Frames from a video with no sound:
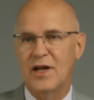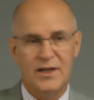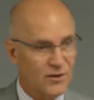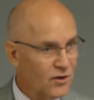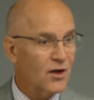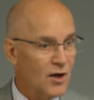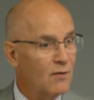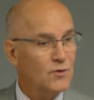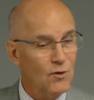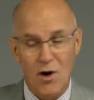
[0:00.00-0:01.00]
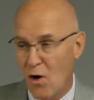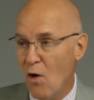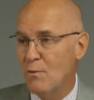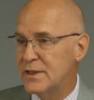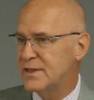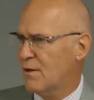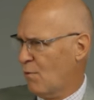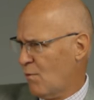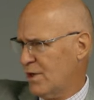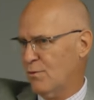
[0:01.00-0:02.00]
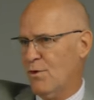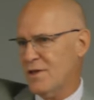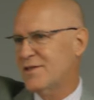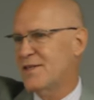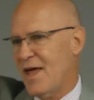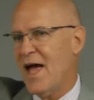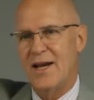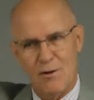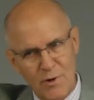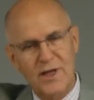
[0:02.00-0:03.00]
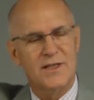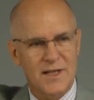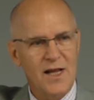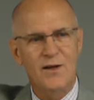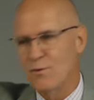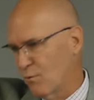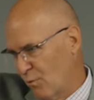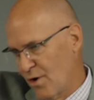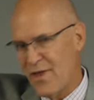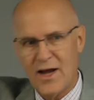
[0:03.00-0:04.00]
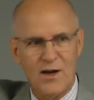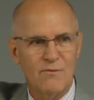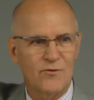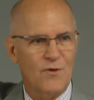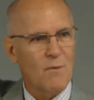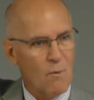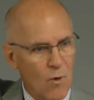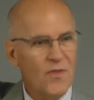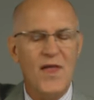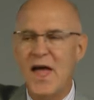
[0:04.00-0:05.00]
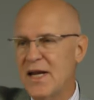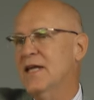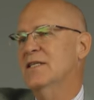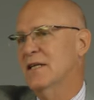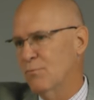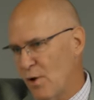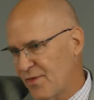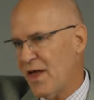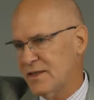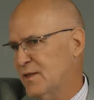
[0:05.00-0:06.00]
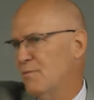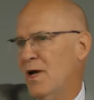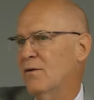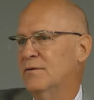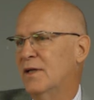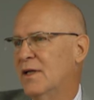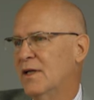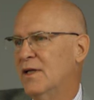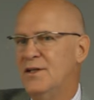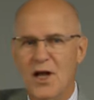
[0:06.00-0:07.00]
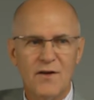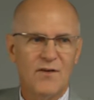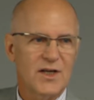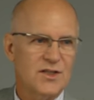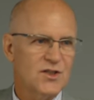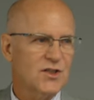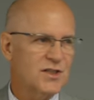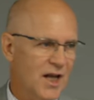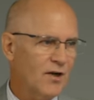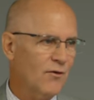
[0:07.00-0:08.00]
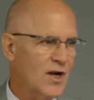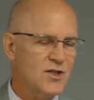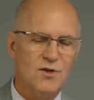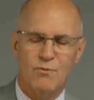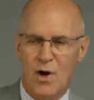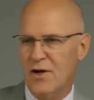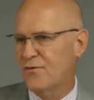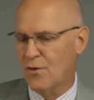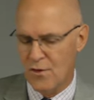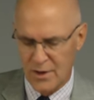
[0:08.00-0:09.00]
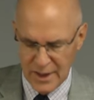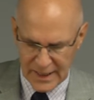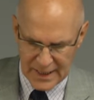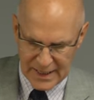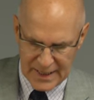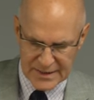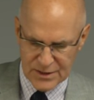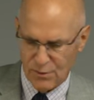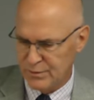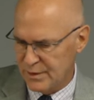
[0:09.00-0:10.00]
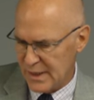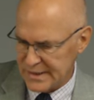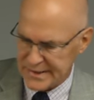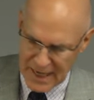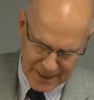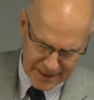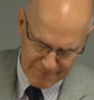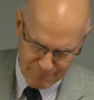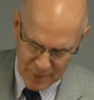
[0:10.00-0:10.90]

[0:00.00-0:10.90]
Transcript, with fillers: And you could come to our home and say, well, what, what's that? And we can tell you where that comes from and what that is and what that's about. None of it is just decoration bought for its own sake.